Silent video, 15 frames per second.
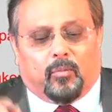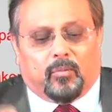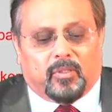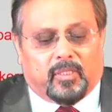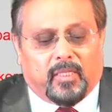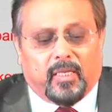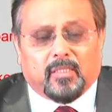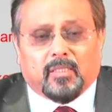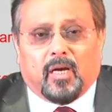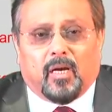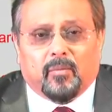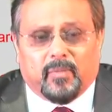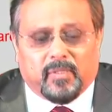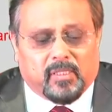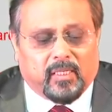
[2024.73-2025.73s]
These are
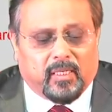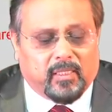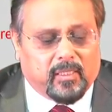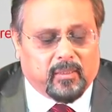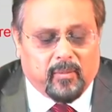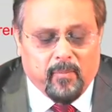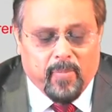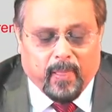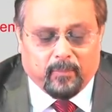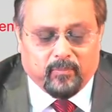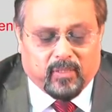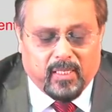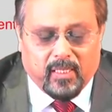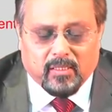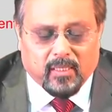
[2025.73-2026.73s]
basically
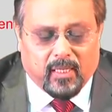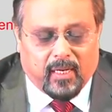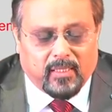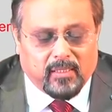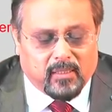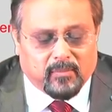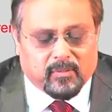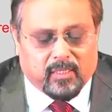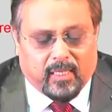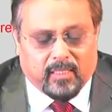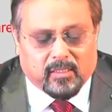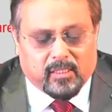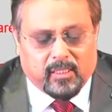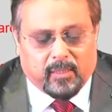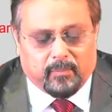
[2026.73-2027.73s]
these items like,
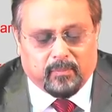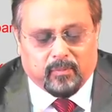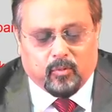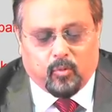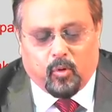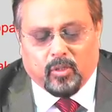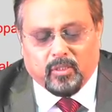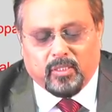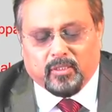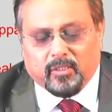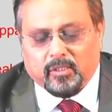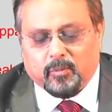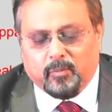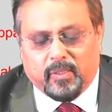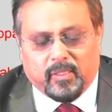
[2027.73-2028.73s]
say, coordinator,
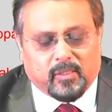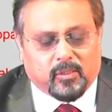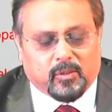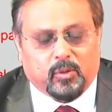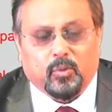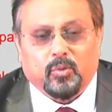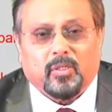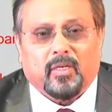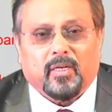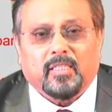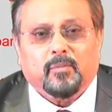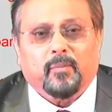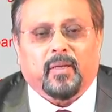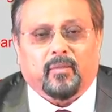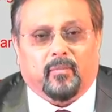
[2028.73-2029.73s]
speaker, shooter,
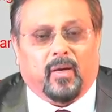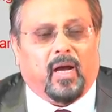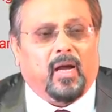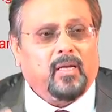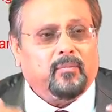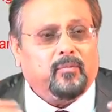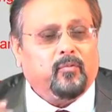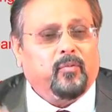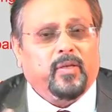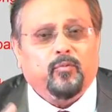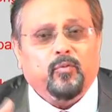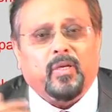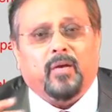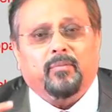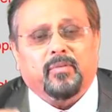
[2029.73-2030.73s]
linesman. When
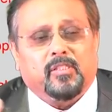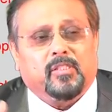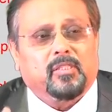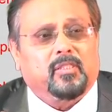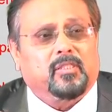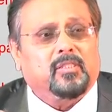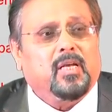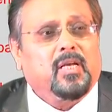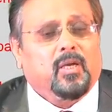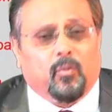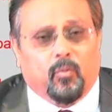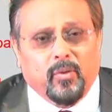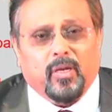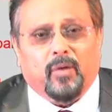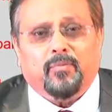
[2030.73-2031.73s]
we have researched,
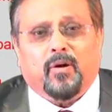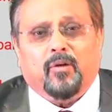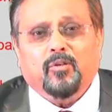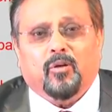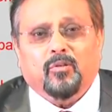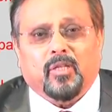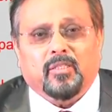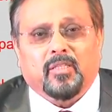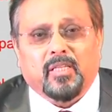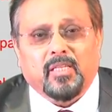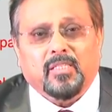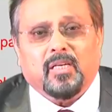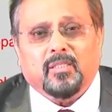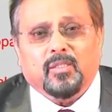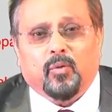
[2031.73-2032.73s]
we have found out that
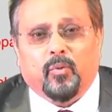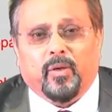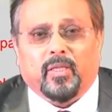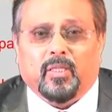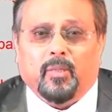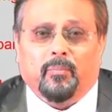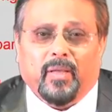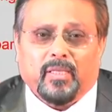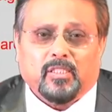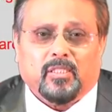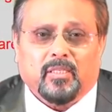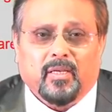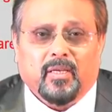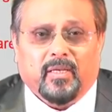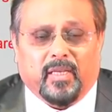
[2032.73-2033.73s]
these are the way the
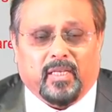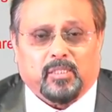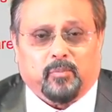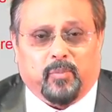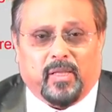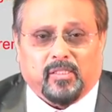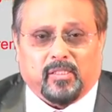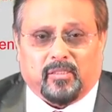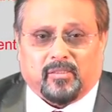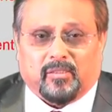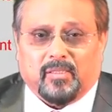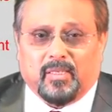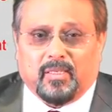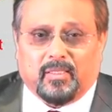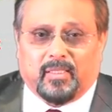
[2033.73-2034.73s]
best expresses
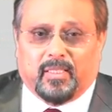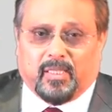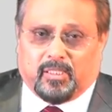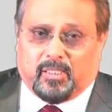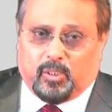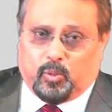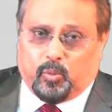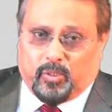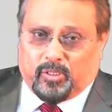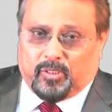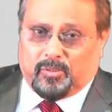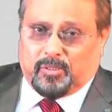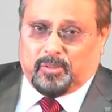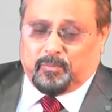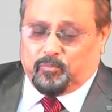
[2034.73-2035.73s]
their
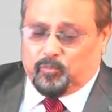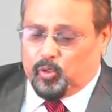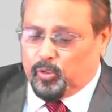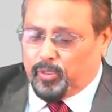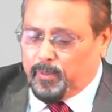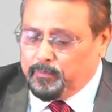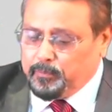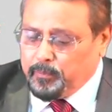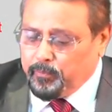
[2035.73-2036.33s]
situations. Okay?